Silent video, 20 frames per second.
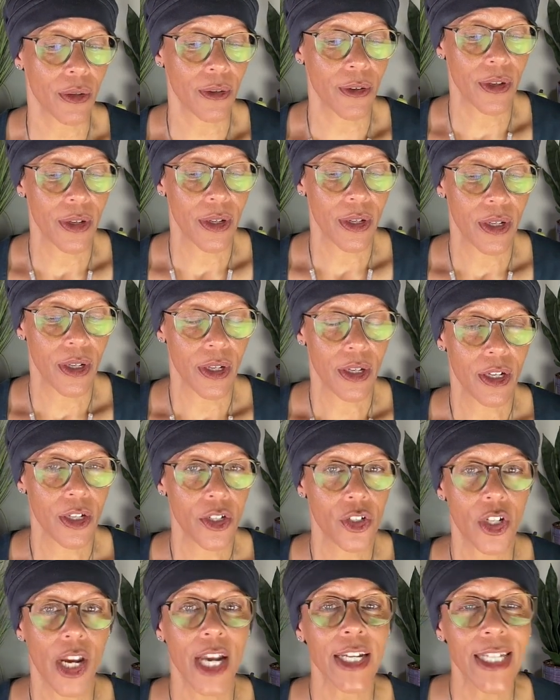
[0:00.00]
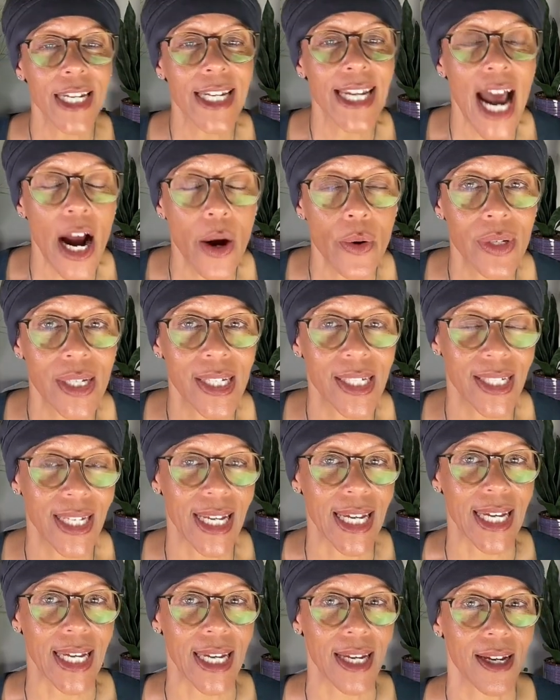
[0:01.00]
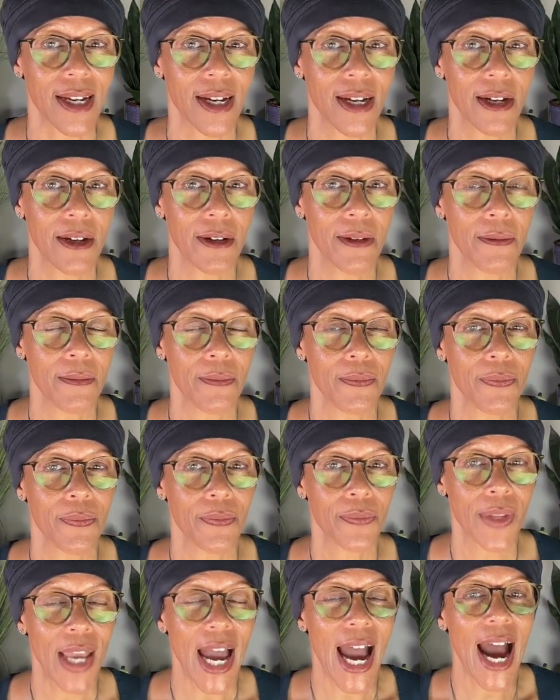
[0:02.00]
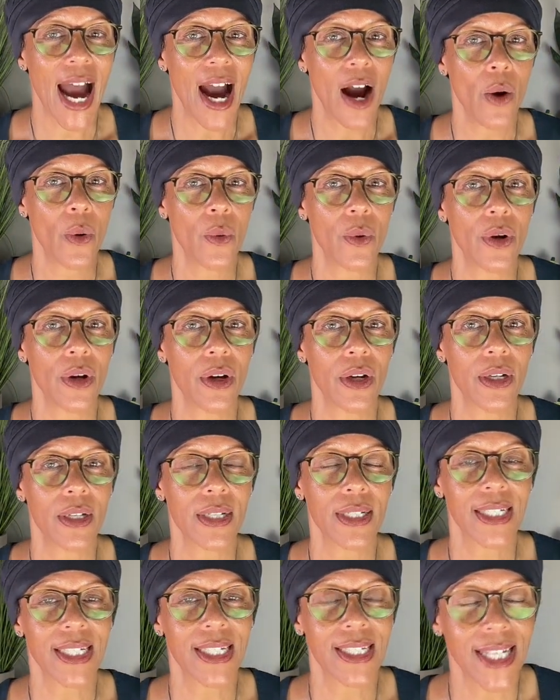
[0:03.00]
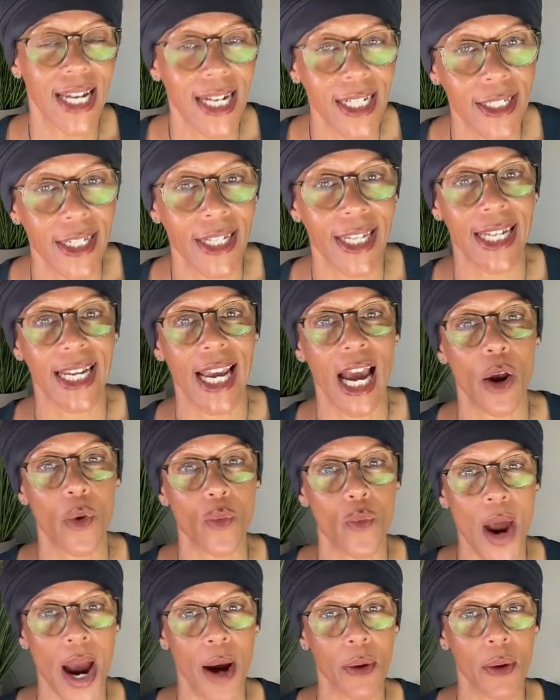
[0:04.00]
you? Can you now see how signalling at